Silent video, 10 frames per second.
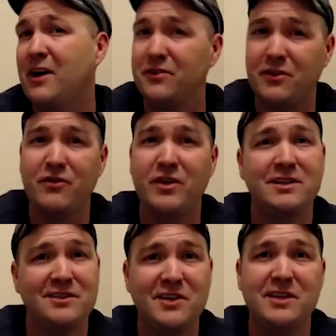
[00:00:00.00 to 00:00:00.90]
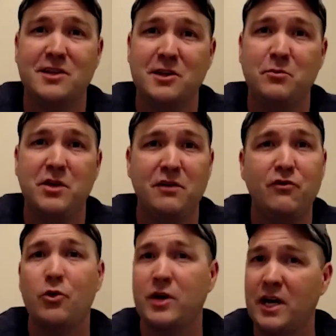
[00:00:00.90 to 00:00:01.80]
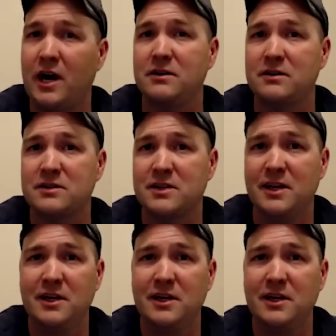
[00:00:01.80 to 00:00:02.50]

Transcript: The convenience fee is going to be $40.